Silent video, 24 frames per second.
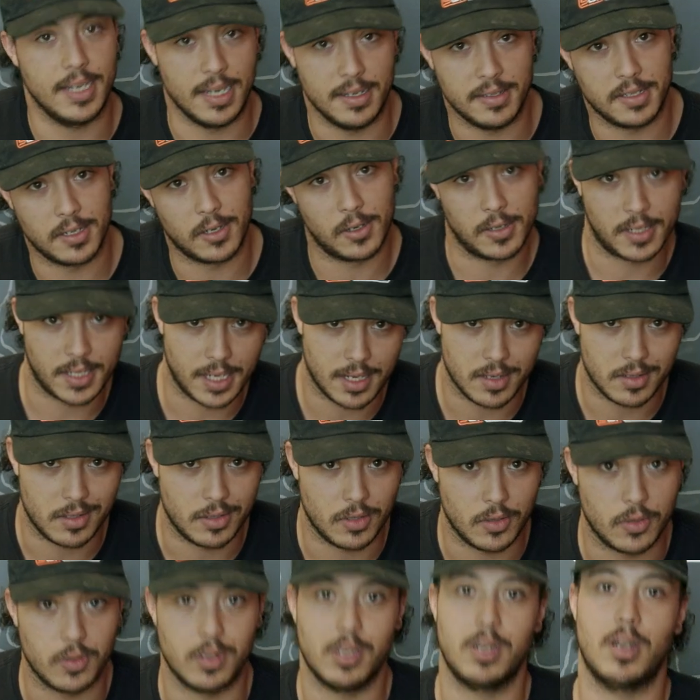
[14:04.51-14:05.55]
easier to get
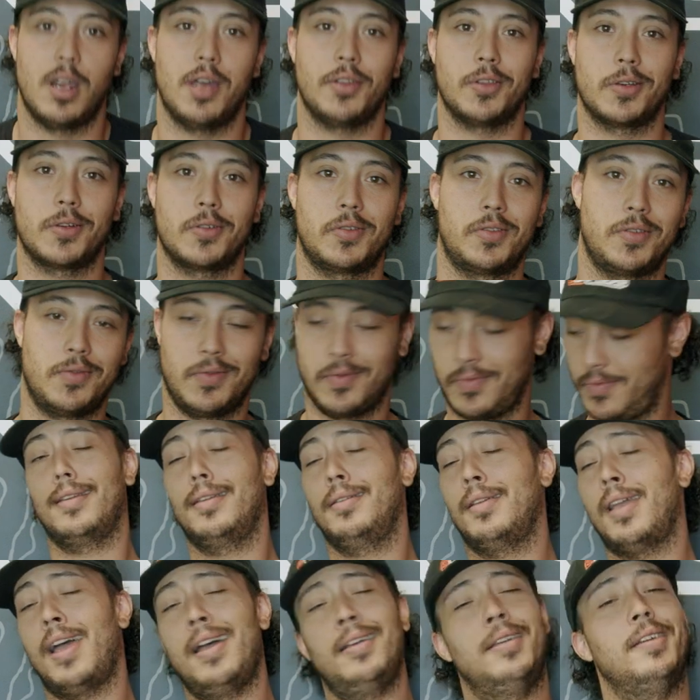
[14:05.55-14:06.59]
to than others.
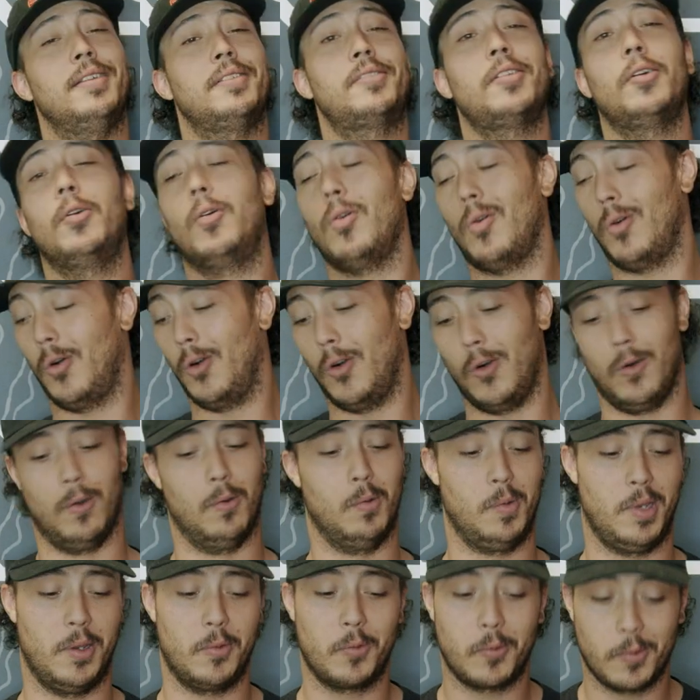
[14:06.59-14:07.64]
As a whole,
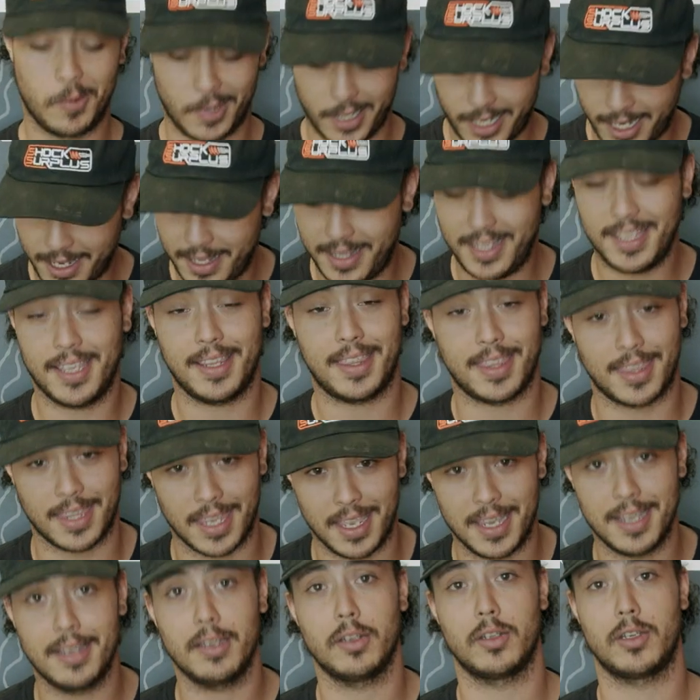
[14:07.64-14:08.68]
we really
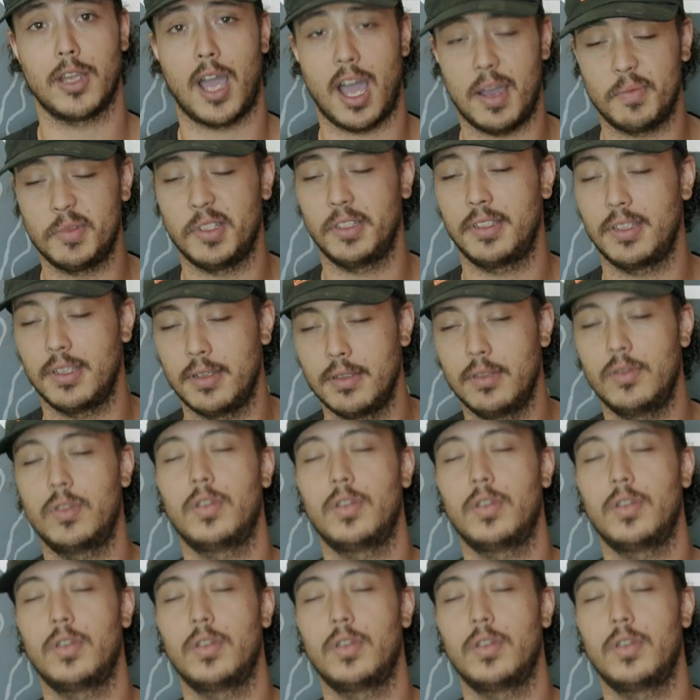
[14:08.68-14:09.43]
think Dobinsons